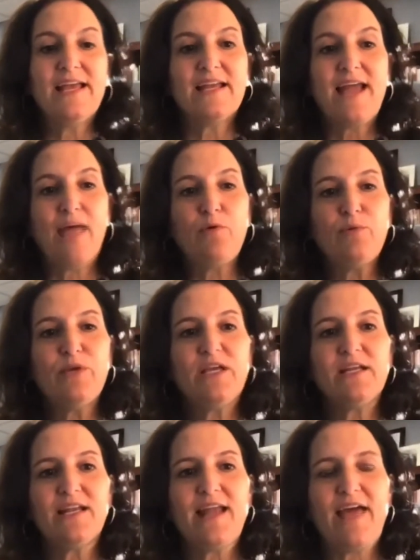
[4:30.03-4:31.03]
And how are we
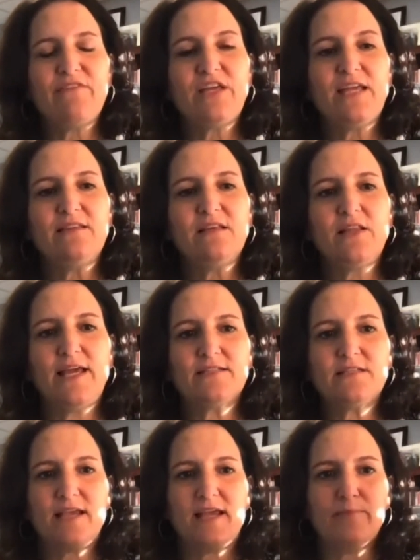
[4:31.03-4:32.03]
going to navigate the
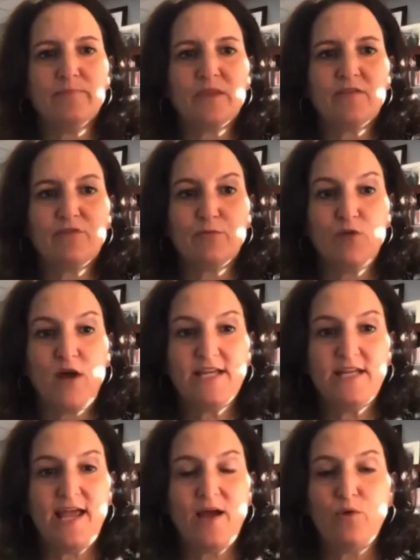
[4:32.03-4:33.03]
landscape from
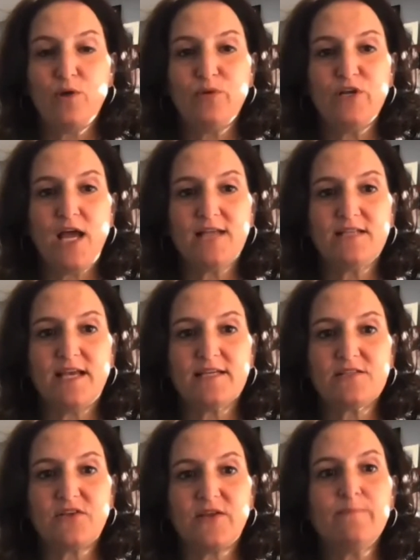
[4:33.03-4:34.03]
right now, where we're not
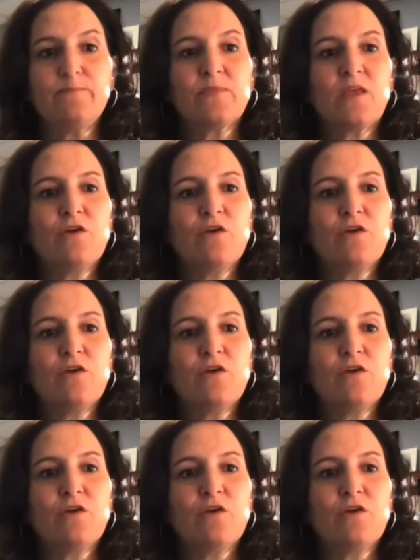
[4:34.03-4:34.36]
testing,